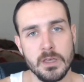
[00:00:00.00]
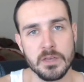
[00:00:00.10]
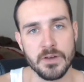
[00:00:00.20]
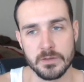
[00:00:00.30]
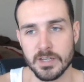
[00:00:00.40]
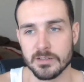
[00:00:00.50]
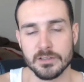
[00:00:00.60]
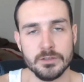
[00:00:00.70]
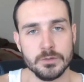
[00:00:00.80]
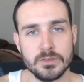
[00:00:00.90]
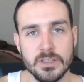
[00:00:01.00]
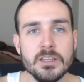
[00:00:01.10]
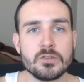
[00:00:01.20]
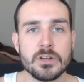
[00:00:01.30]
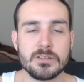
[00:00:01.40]
if I didn't lose
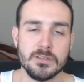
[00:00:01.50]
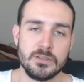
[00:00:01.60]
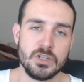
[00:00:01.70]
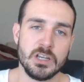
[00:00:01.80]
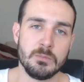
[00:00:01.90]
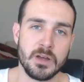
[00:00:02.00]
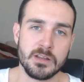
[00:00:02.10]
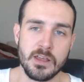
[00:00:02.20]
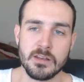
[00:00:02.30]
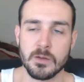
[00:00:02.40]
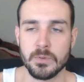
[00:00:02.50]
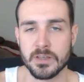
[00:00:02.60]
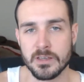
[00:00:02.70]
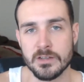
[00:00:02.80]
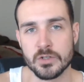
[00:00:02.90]
interest in the gym, I'd end up
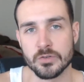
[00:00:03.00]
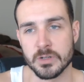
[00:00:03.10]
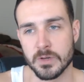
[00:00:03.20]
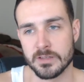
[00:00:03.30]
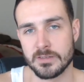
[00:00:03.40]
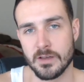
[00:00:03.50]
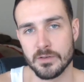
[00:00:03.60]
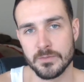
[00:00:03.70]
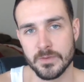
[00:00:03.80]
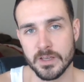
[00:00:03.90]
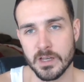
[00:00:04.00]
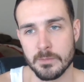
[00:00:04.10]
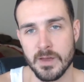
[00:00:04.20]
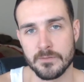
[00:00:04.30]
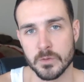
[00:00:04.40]
like injuring myself. Like
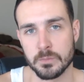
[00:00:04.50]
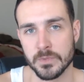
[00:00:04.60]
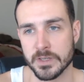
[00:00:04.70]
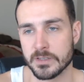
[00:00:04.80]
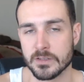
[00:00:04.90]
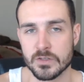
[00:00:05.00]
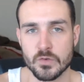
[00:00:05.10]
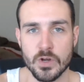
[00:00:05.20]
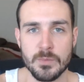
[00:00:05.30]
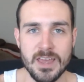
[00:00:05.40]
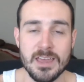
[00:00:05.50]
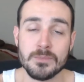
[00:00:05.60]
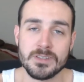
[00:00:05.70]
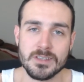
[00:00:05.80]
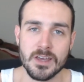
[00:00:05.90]
I'm after like destroying my
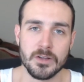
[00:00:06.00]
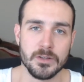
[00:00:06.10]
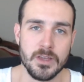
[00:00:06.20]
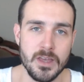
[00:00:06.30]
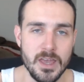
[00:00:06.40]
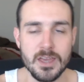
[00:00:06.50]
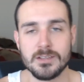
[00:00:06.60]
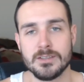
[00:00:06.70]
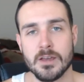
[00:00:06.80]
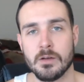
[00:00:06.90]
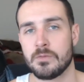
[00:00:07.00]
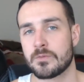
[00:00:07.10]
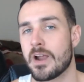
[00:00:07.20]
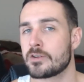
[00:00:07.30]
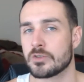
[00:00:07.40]
MCL, ACL,
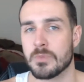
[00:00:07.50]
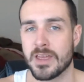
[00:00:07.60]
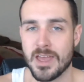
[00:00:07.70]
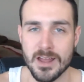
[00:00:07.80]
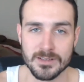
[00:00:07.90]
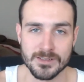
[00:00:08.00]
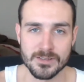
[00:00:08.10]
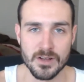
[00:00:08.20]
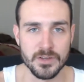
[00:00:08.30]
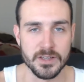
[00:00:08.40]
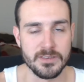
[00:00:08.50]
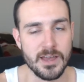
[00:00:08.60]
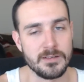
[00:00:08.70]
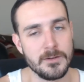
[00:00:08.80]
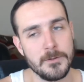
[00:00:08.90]
fractured my hands and stuff like
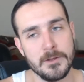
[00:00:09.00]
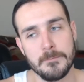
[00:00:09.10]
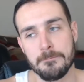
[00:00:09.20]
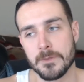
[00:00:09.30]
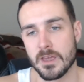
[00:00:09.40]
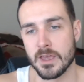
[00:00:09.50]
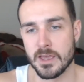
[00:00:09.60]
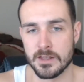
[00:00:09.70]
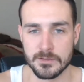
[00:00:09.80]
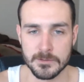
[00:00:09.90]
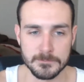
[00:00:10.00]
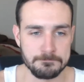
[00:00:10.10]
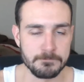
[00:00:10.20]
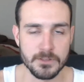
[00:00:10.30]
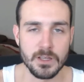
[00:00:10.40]
that. And
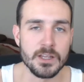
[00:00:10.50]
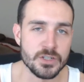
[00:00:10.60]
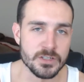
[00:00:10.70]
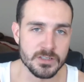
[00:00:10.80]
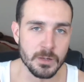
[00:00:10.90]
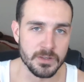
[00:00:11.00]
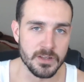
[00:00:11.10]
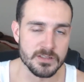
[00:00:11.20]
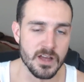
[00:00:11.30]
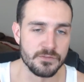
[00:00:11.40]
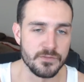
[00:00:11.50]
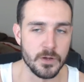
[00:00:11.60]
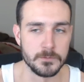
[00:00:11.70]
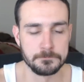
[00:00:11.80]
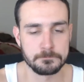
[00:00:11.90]
it's just something that's not
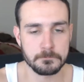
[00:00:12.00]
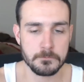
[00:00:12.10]
fun.